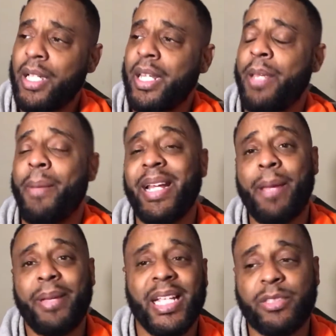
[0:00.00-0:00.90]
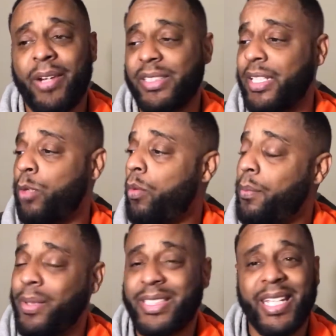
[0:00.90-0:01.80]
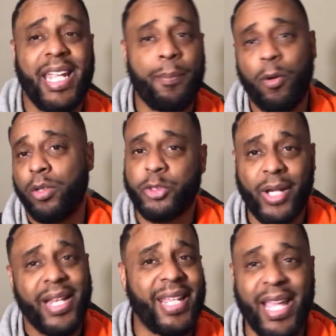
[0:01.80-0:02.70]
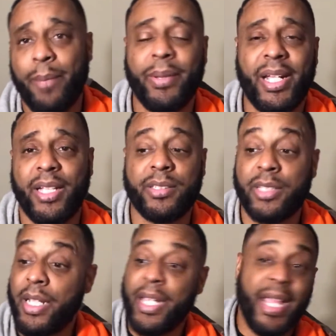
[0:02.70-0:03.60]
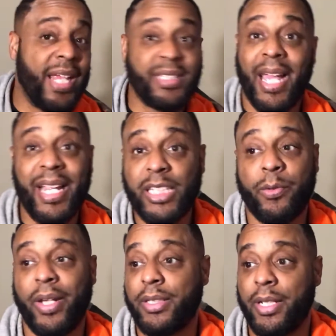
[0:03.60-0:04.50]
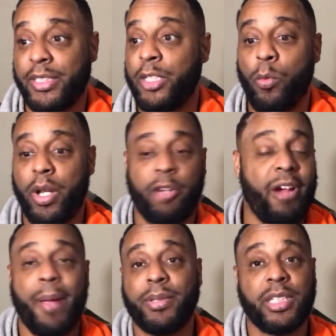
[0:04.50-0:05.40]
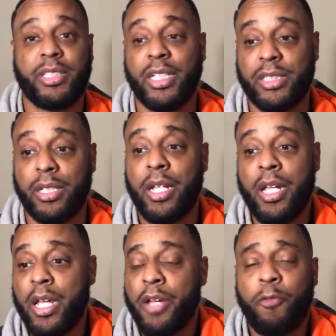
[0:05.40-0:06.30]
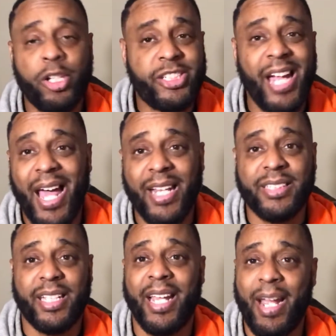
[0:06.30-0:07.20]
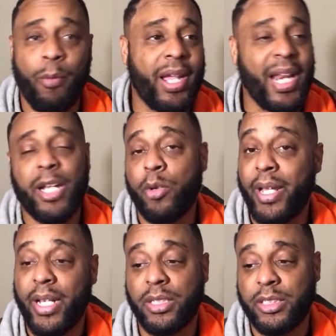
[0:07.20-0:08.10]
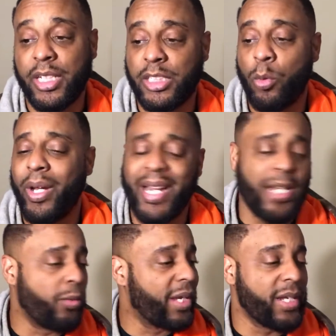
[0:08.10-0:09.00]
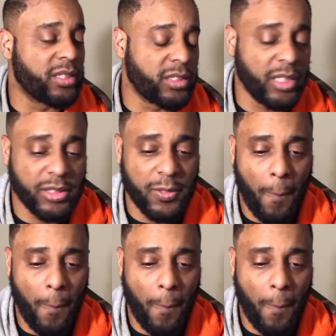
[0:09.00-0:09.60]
He might not be interested in the woman, but she keep on trying to get him because he's not interested, and she want to grab his attention for a challenge. What can I do to get his attention? What can I do to get his attention?